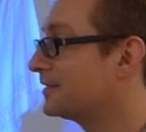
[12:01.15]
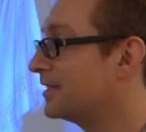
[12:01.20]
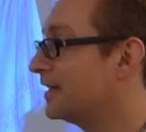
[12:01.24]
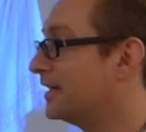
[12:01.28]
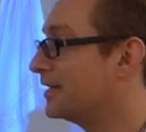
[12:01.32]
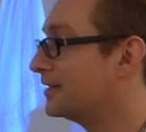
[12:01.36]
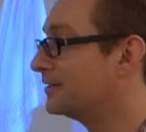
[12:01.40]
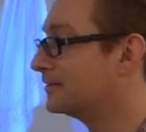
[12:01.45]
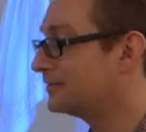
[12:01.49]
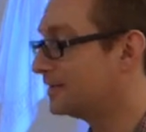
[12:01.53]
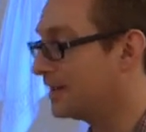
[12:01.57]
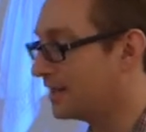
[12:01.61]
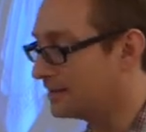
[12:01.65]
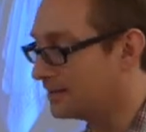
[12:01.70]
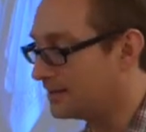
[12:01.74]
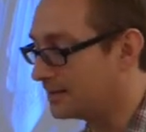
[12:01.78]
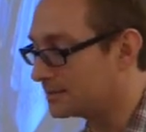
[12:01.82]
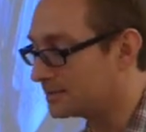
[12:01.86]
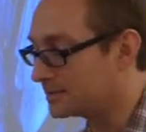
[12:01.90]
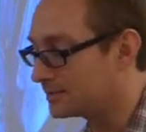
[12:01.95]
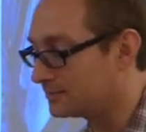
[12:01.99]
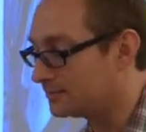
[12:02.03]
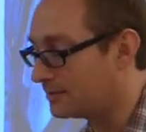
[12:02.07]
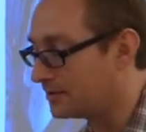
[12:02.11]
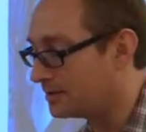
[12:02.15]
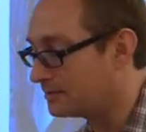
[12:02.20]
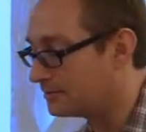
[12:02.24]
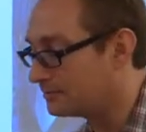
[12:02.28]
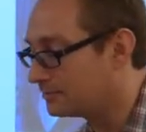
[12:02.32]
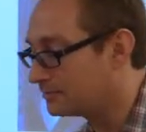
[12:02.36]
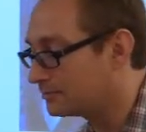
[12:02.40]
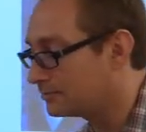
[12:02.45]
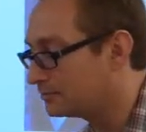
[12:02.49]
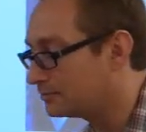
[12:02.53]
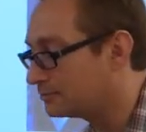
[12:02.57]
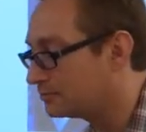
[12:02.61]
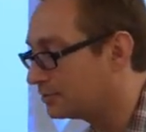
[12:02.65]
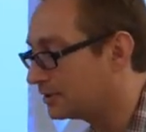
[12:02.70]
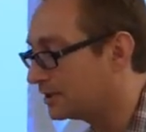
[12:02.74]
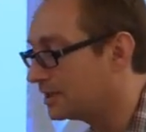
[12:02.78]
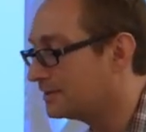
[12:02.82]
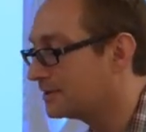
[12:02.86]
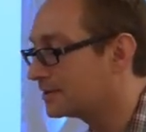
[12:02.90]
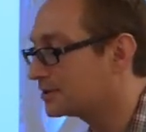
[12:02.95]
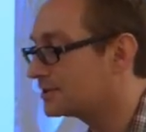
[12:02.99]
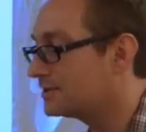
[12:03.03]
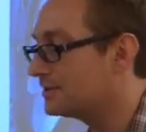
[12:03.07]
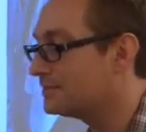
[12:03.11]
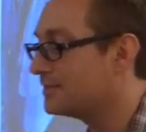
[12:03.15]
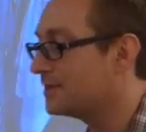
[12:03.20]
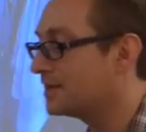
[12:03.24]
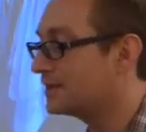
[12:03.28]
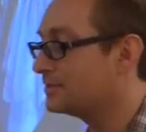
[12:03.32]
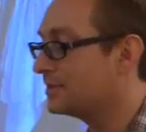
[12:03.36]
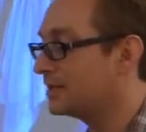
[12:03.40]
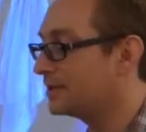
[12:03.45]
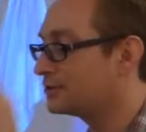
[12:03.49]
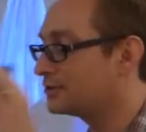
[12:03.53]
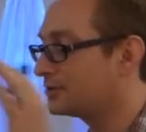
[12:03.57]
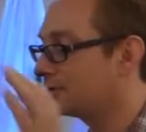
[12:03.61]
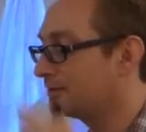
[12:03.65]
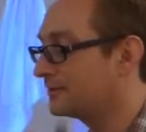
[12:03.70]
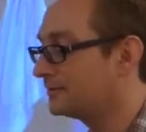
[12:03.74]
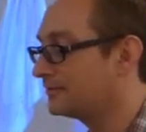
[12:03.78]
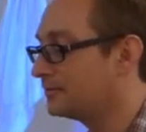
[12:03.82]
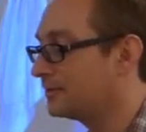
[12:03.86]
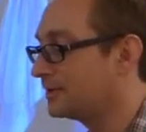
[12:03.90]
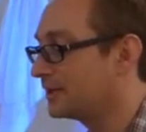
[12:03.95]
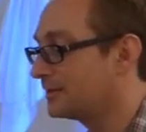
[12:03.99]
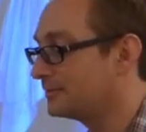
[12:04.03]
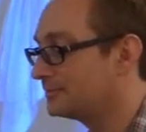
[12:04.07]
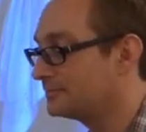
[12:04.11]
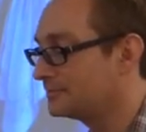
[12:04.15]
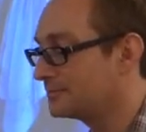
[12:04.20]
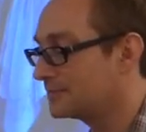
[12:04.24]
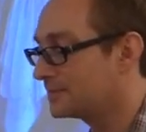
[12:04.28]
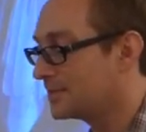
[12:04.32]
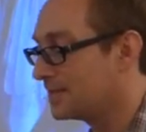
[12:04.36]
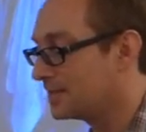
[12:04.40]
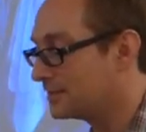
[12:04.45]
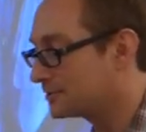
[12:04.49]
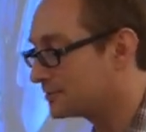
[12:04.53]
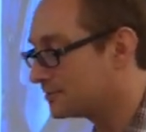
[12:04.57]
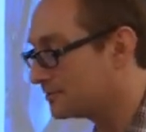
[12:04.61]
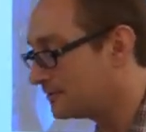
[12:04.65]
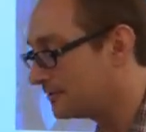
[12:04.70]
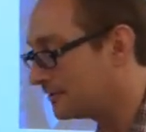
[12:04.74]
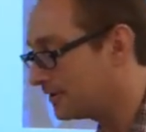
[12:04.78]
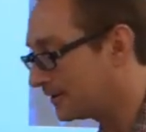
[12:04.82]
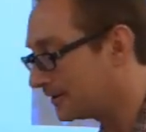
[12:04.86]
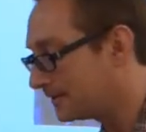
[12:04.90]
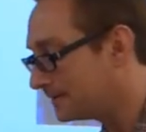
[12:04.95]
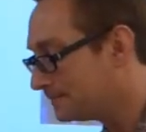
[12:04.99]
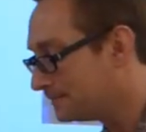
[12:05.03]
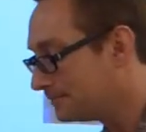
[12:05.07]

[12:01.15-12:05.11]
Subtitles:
Okay, that's pretty much the big picture of what I'm saying so far.